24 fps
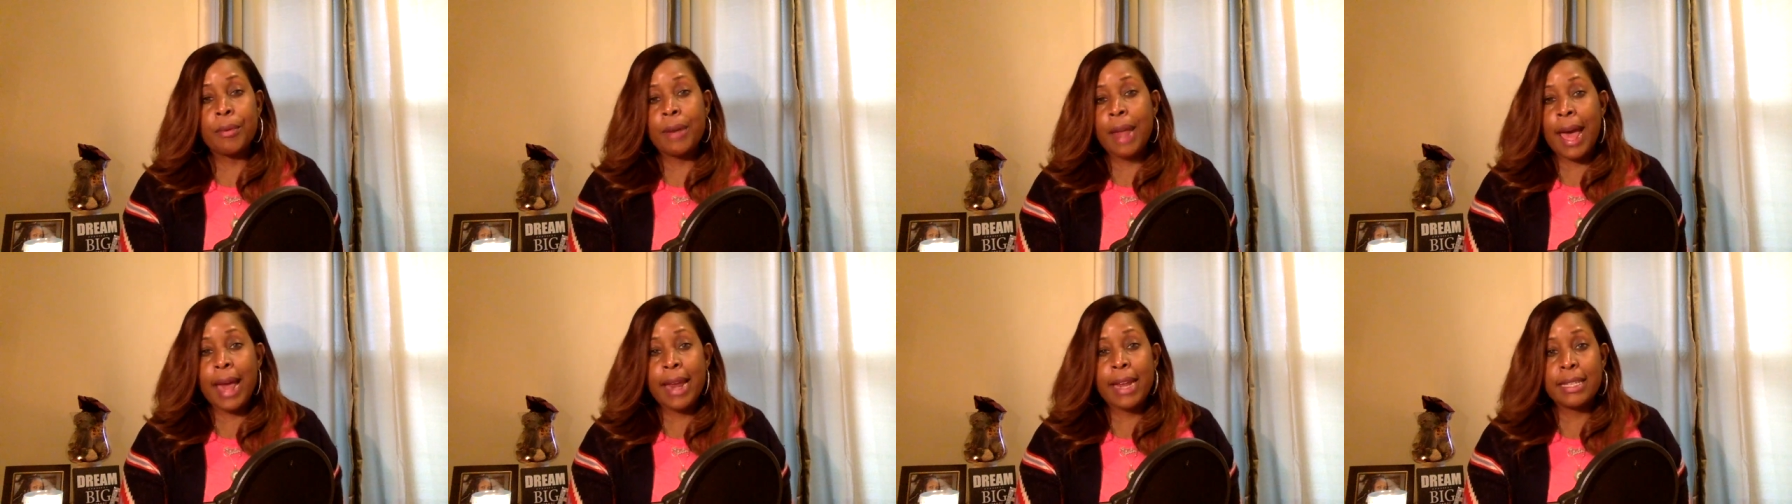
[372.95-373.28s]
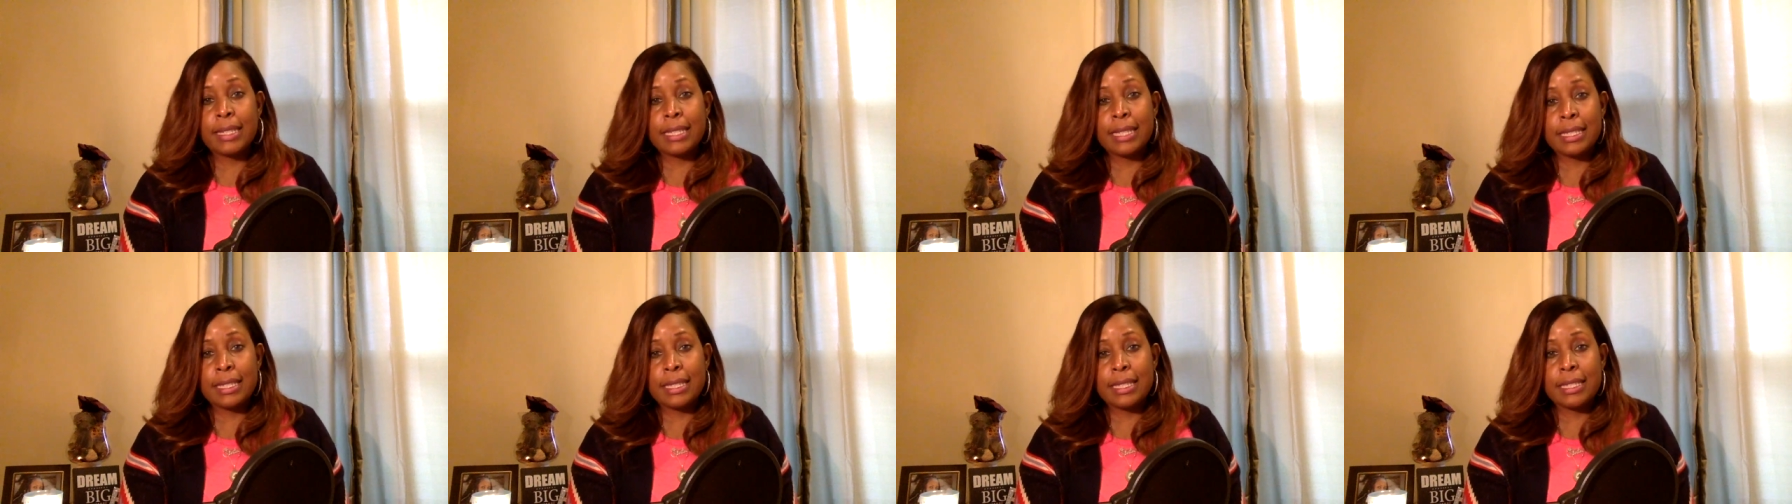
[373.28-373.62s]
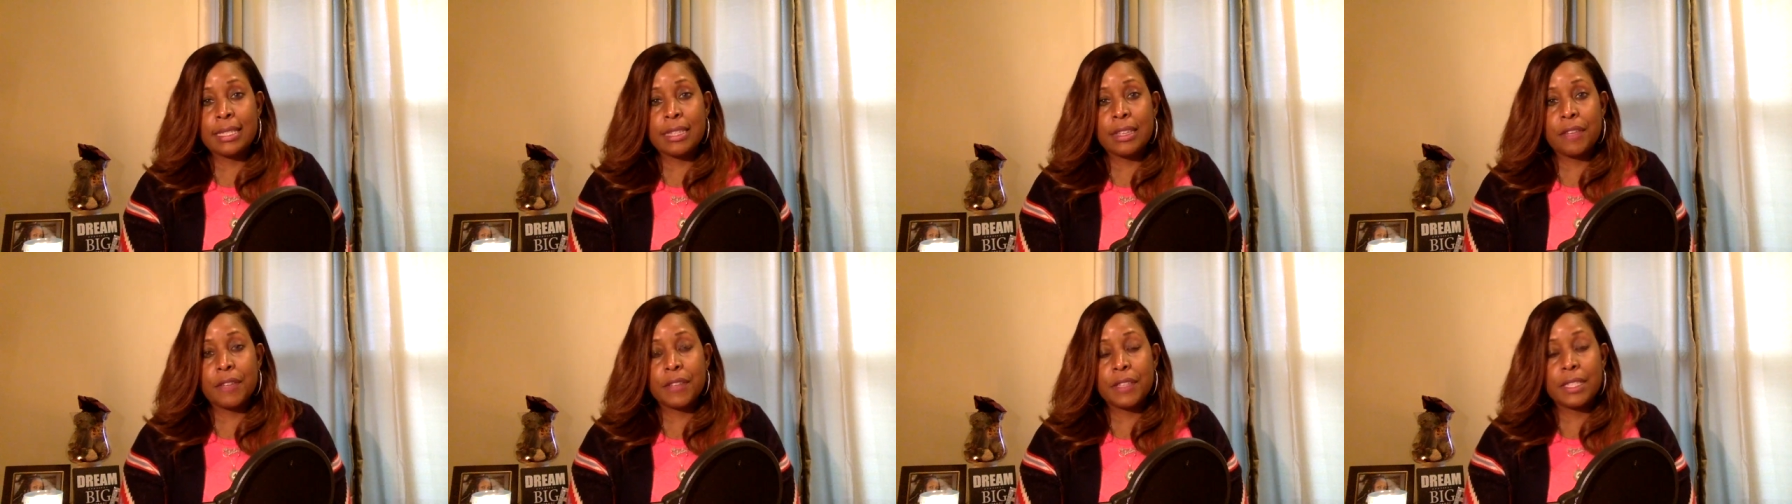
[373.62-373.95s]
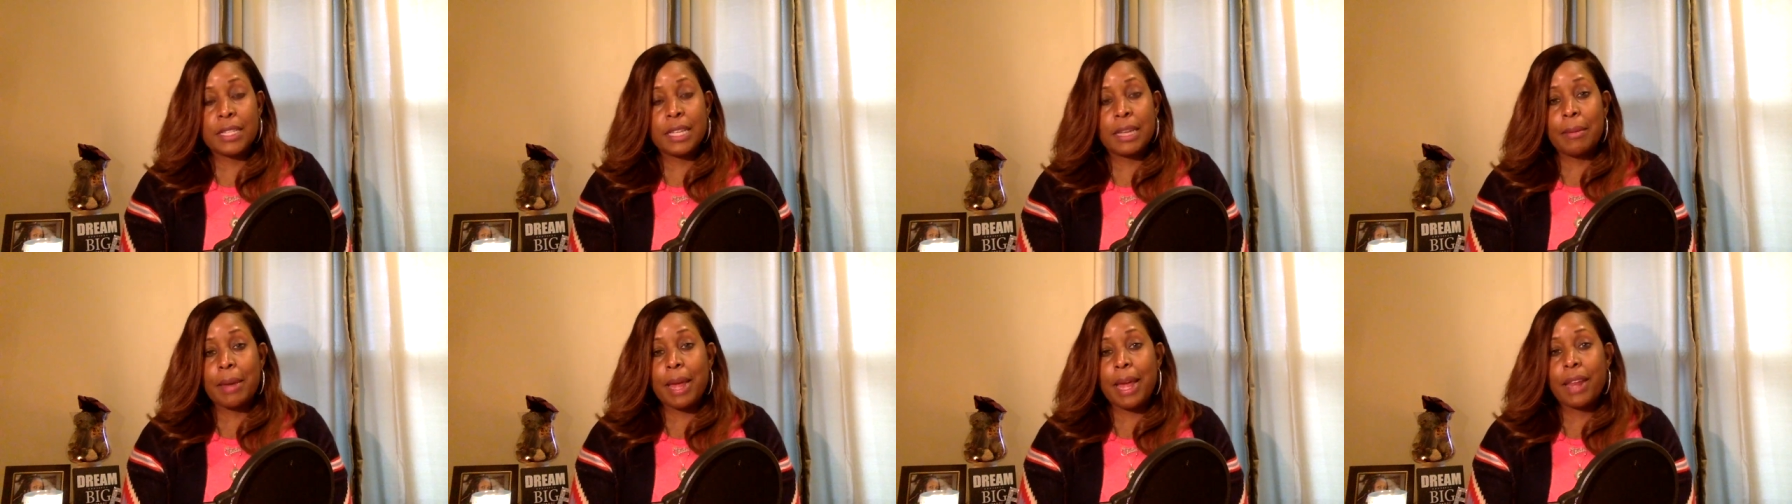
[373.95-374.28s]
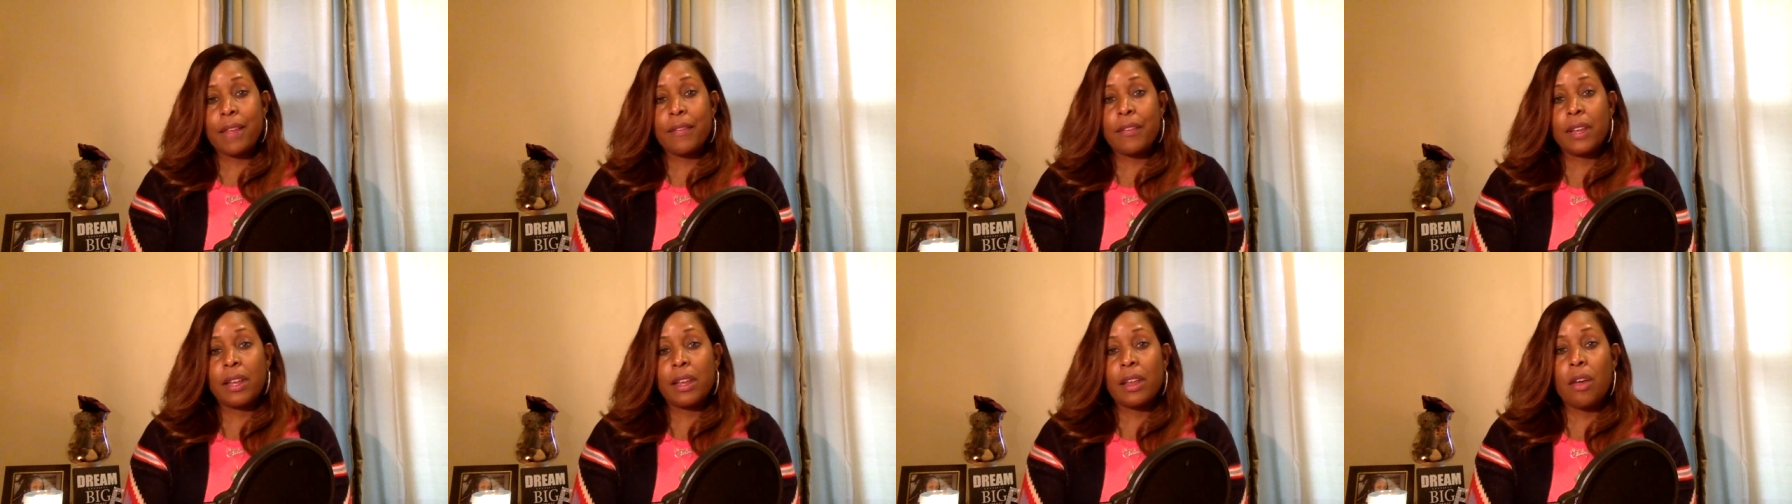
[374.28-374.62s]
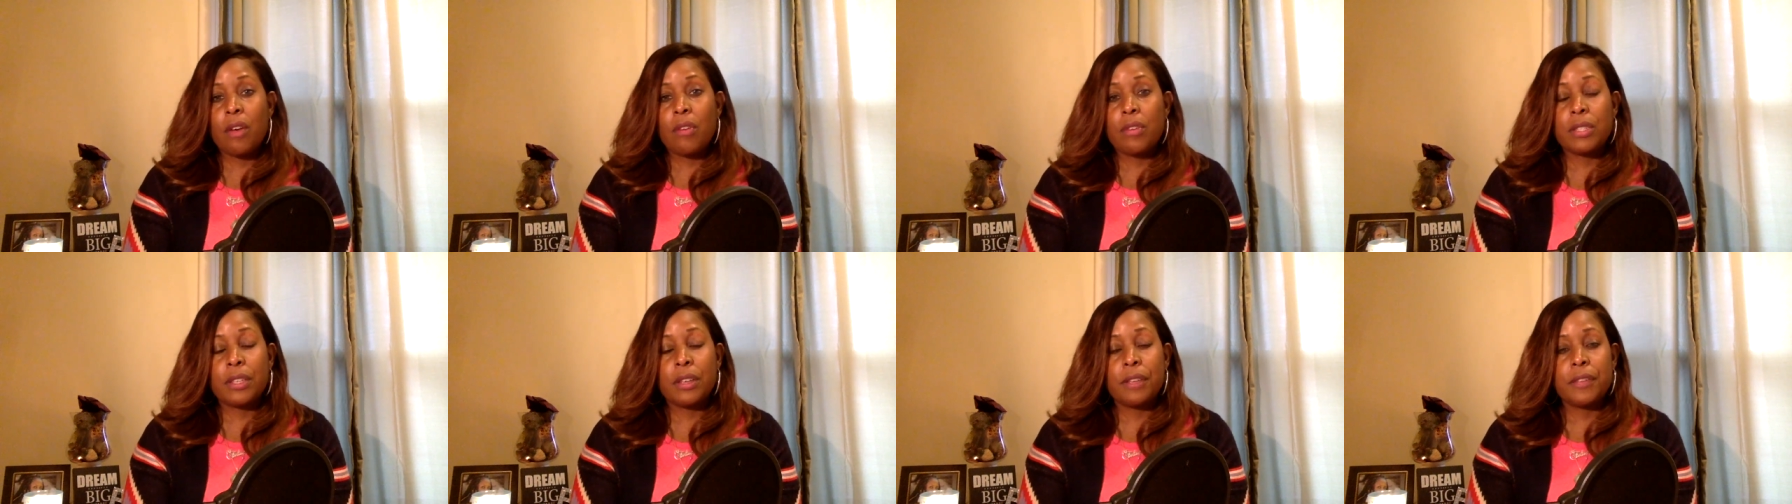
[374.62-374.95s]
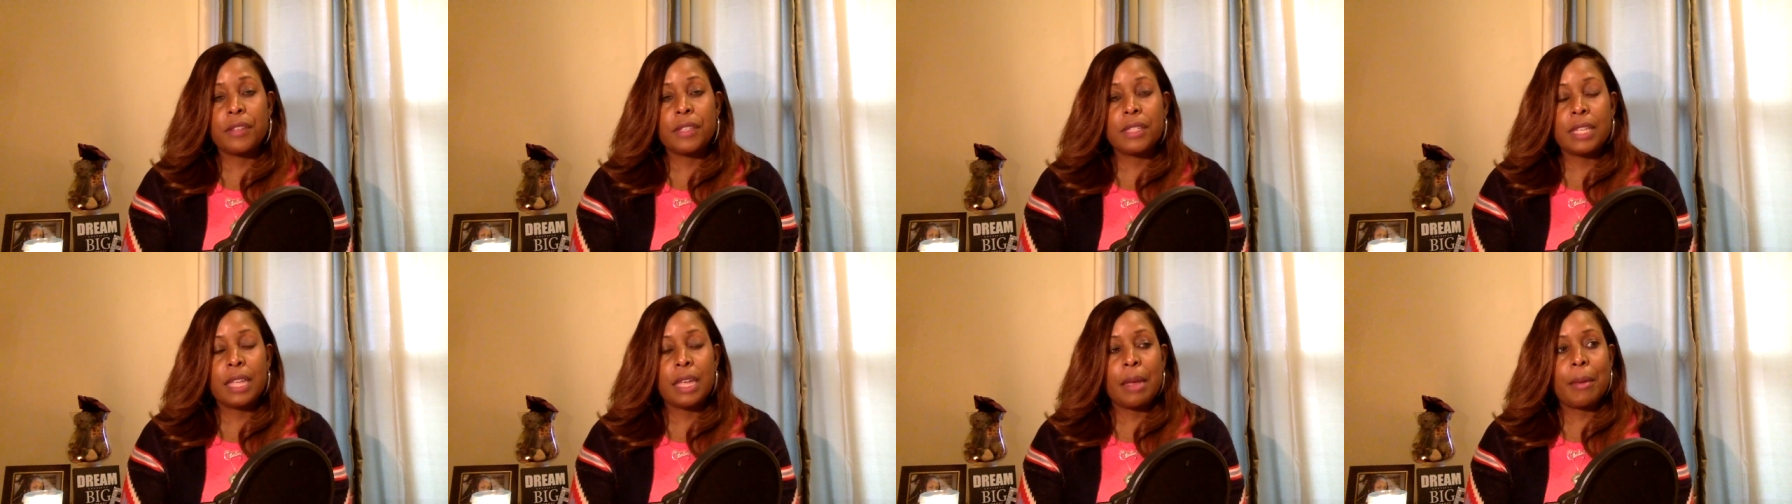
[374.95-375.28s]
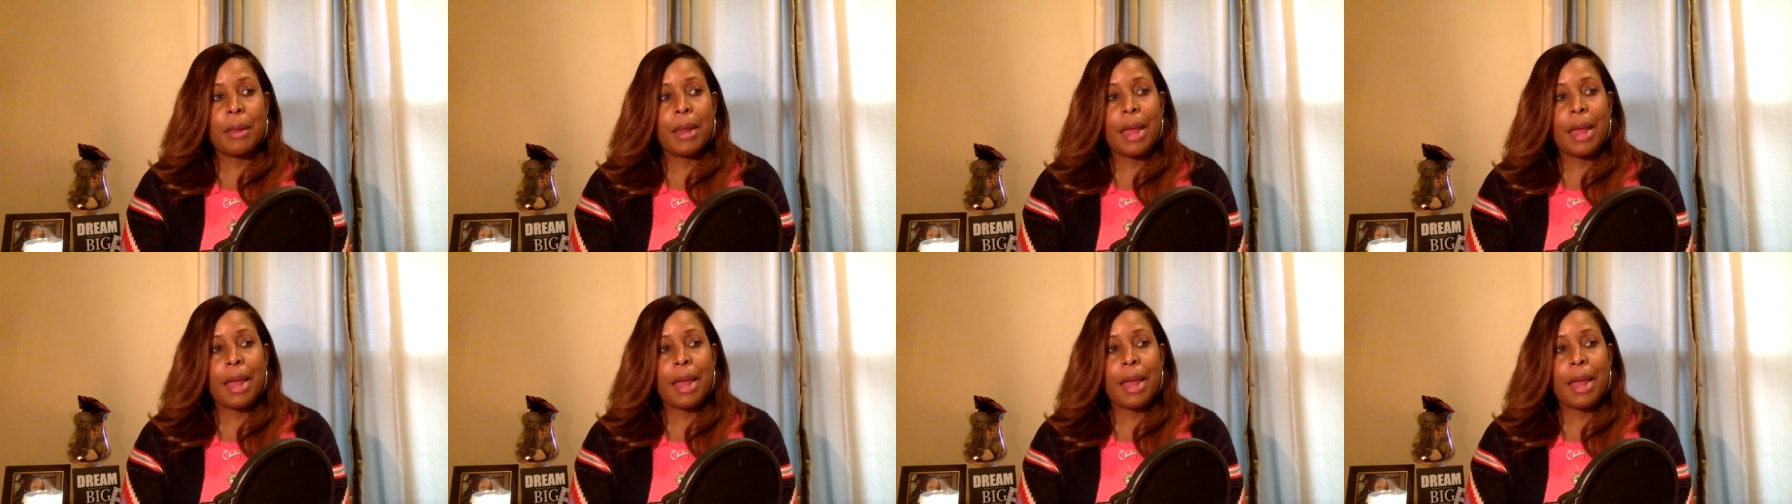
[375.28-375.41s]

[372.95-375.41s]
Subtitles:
non-existent self-esteem, not even low self-esteem.